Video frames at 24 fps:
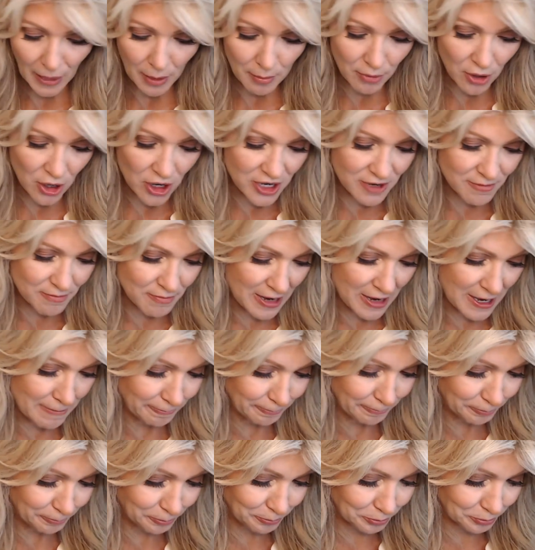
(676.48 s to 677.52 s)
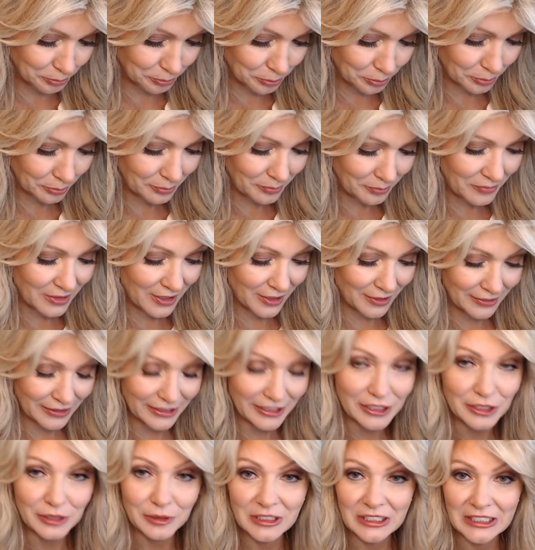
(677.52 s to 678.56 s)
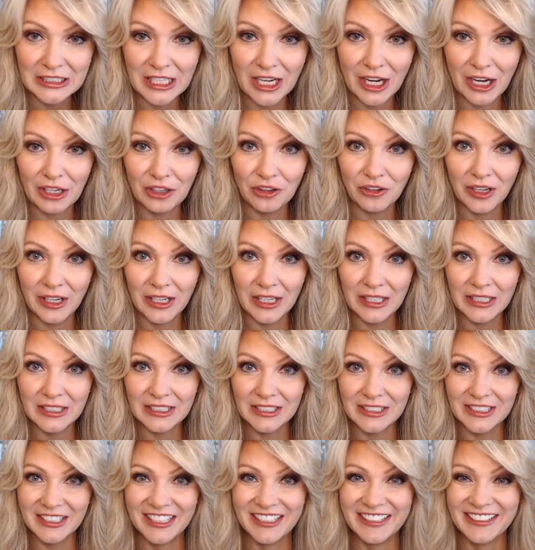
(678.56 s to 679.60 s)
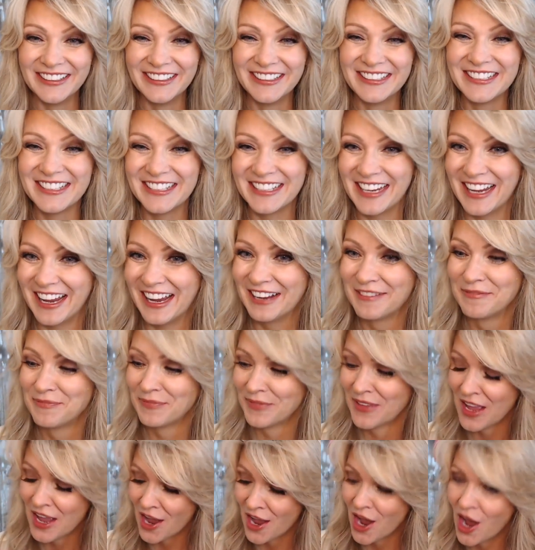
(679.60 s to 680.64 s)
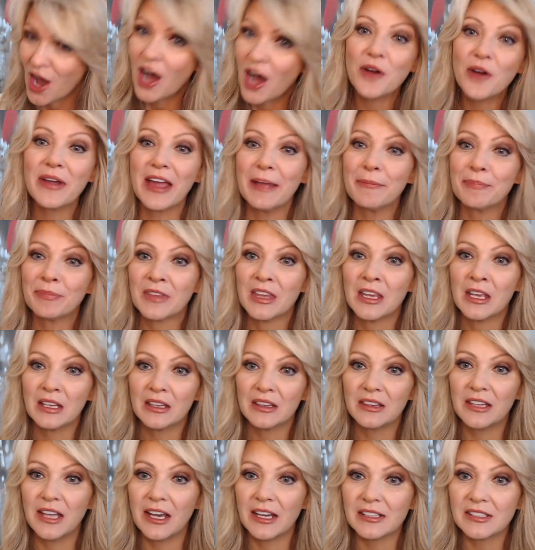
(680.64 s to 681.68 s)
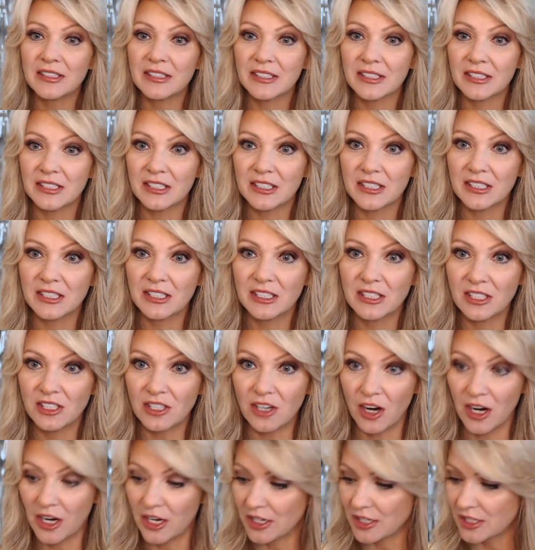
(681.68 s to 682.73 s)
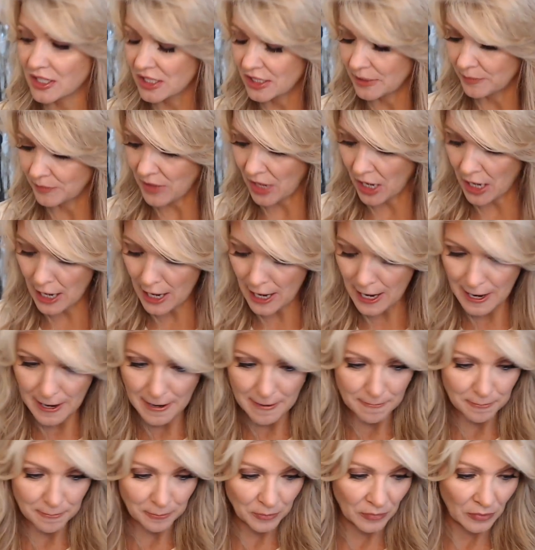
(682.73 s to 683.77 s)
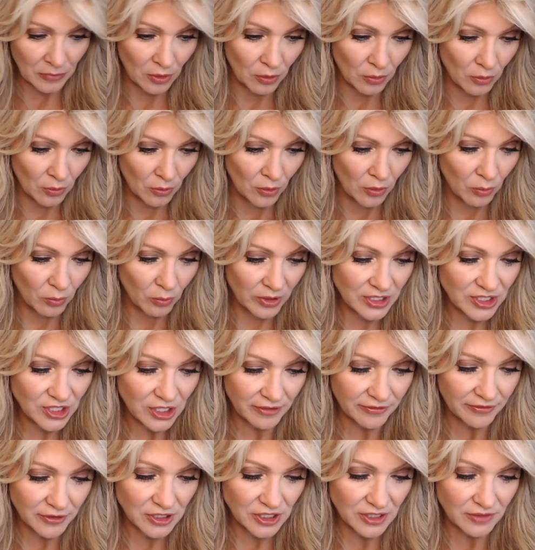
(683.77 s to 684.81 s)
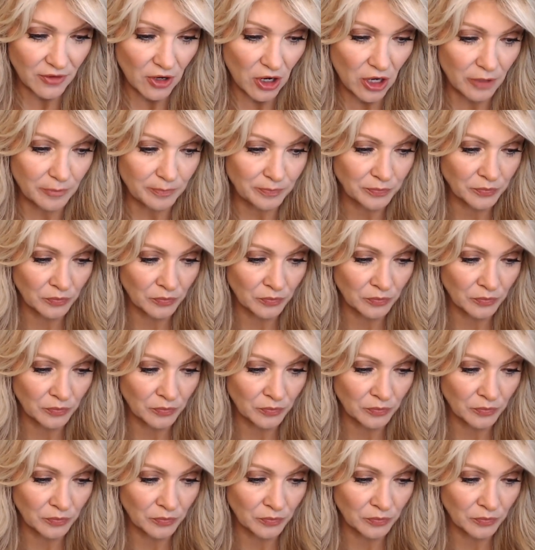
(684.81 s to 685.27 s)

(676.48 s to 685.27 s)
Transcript: Pardon me, a little dehydrated today. Okay, let's start. We're gonna start first of all